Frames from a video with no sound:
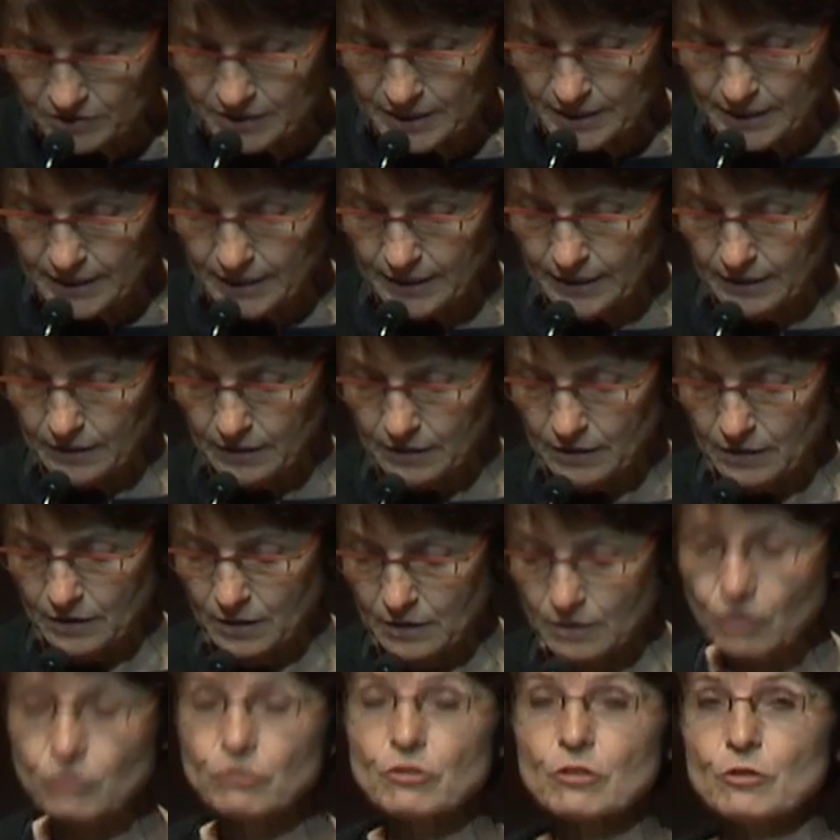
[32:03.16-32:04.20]
taking
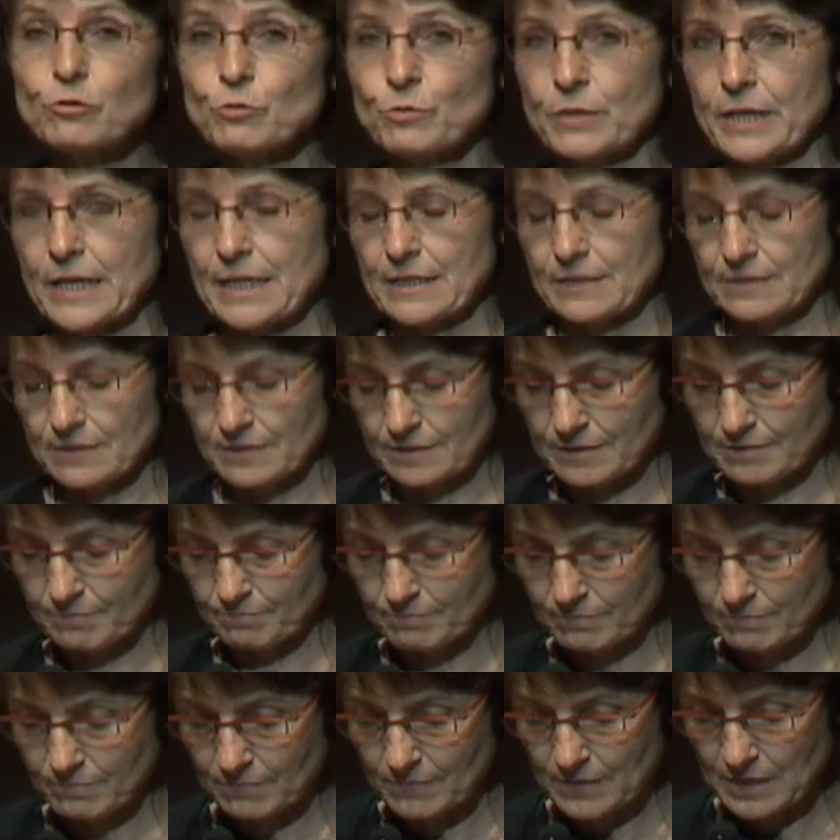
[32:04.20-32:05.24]
another look at.
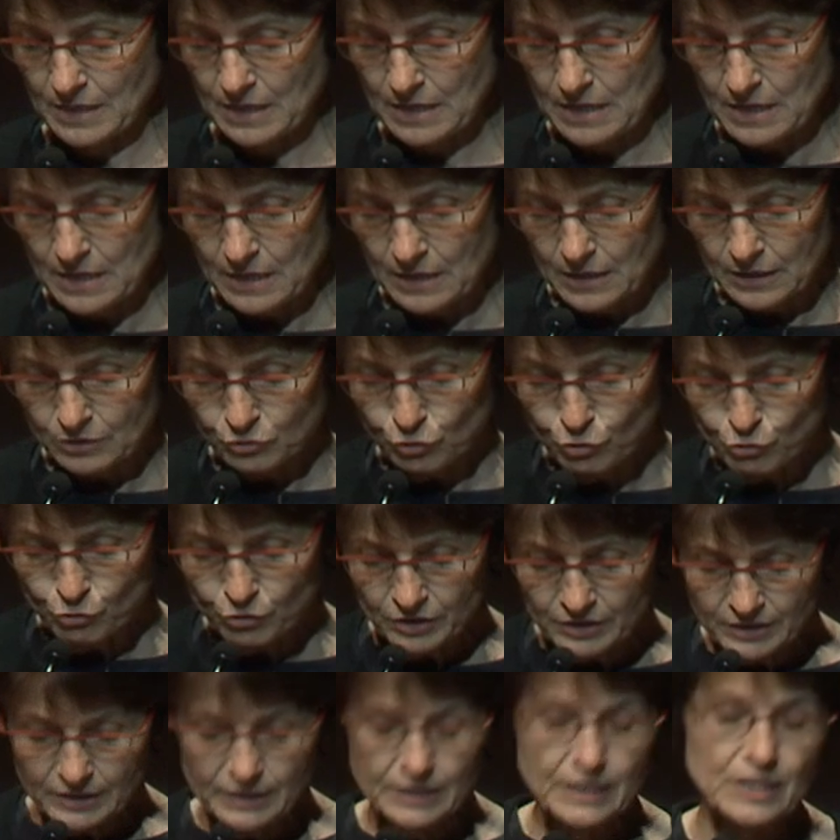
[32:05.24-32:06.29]
The
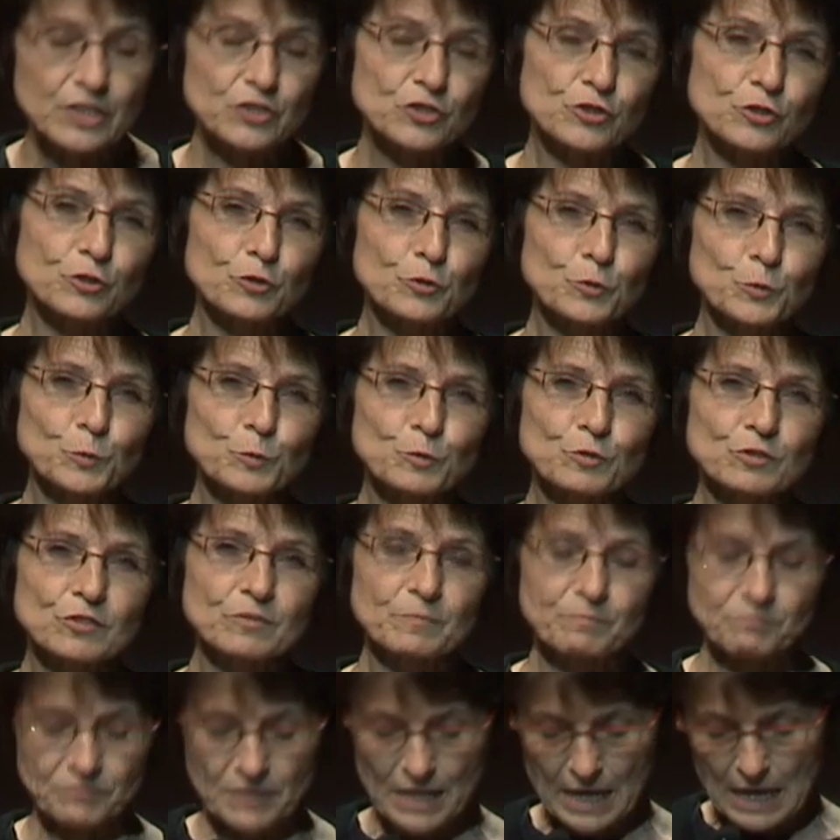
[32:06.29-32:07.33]
coordination rules
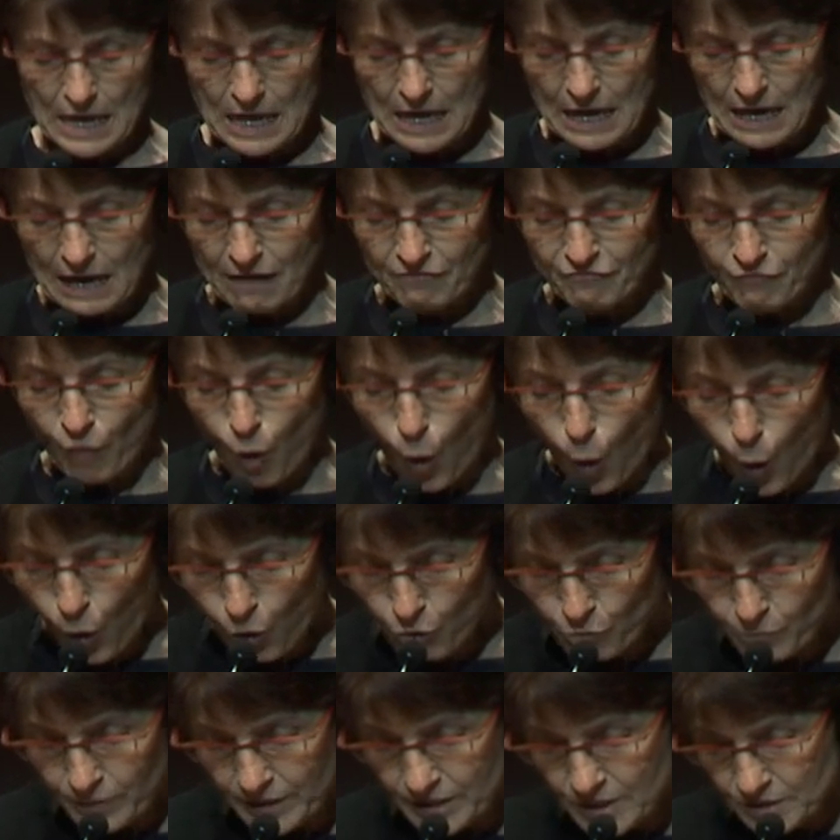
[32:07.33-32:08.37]
have
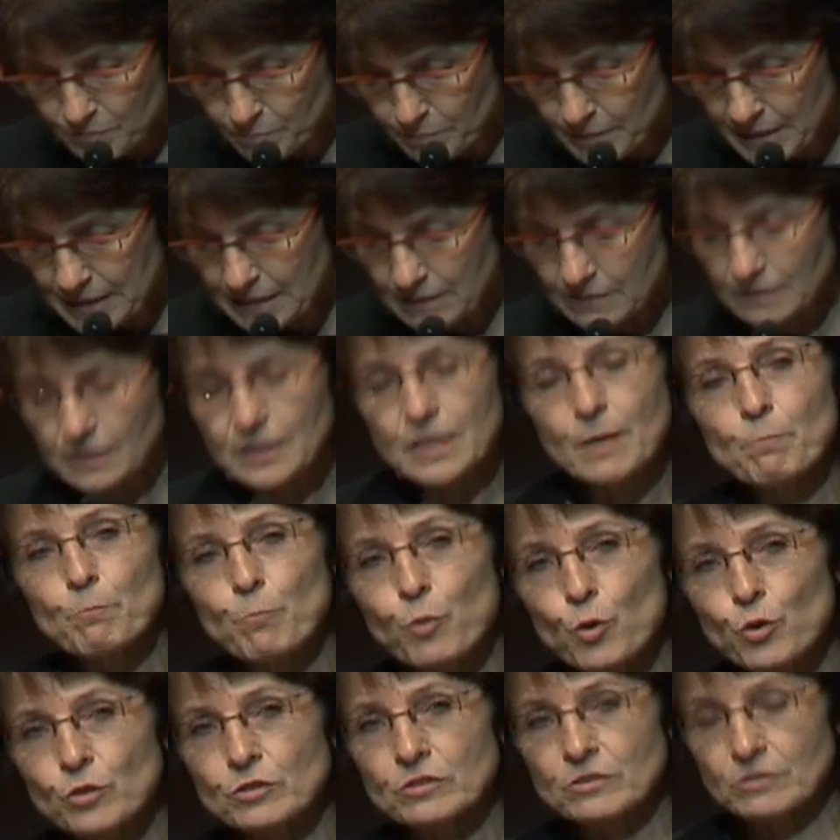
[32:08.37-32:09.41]
always been an
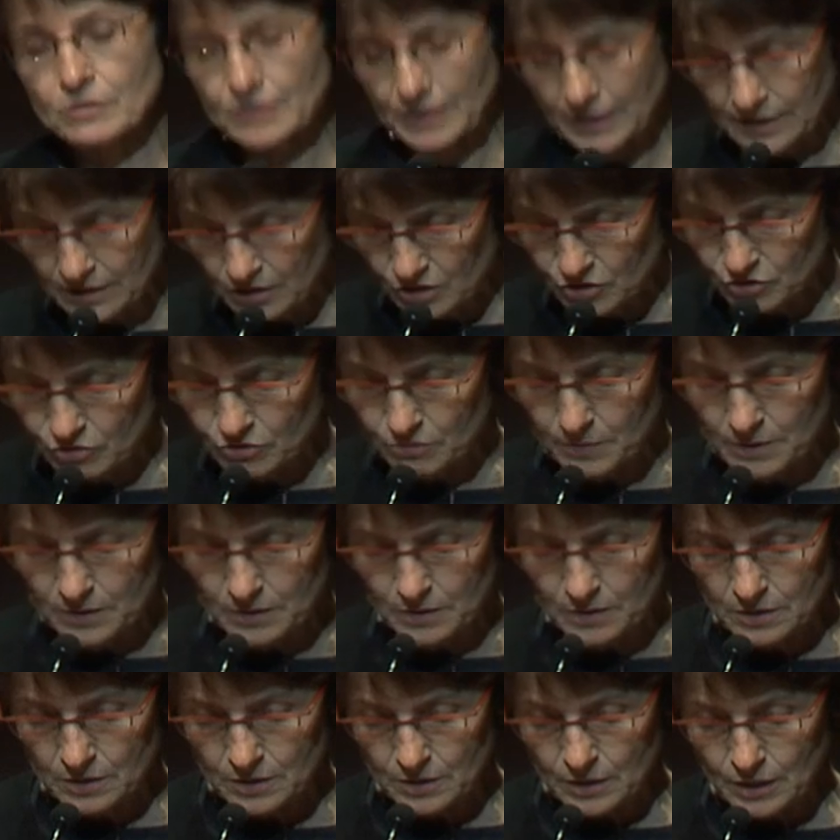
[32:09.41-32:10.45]
important
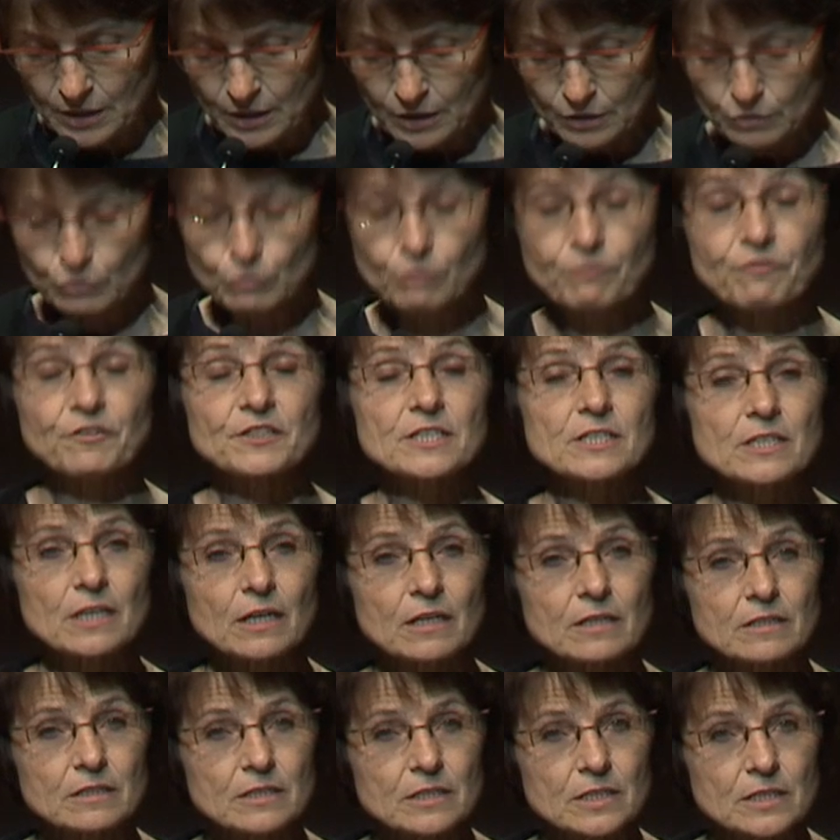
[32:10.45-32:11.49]
instrument to
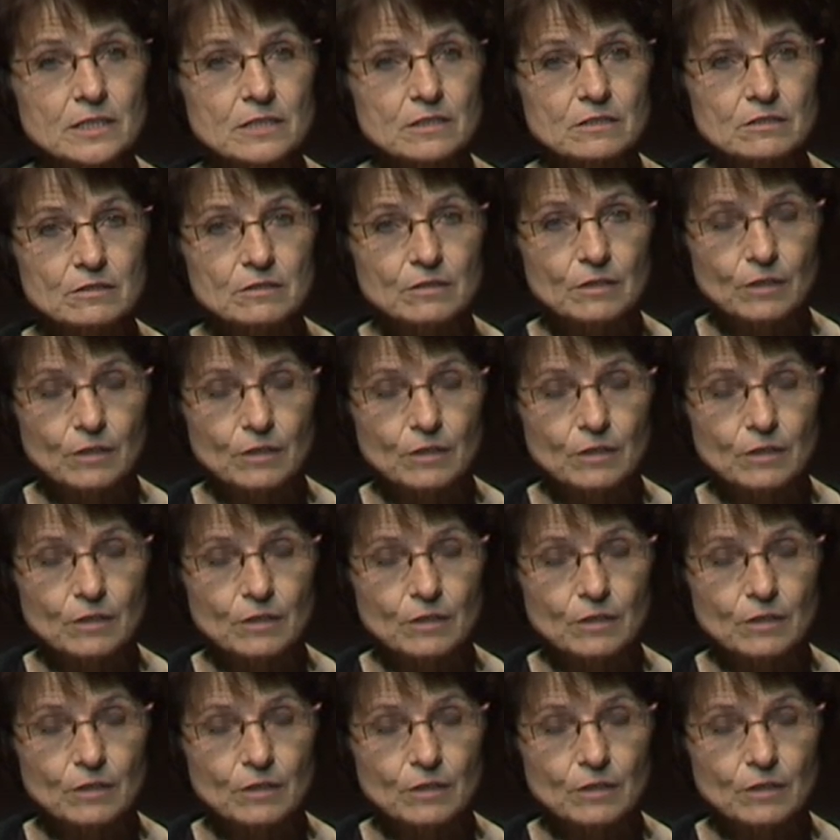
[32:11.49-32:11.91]
facilitate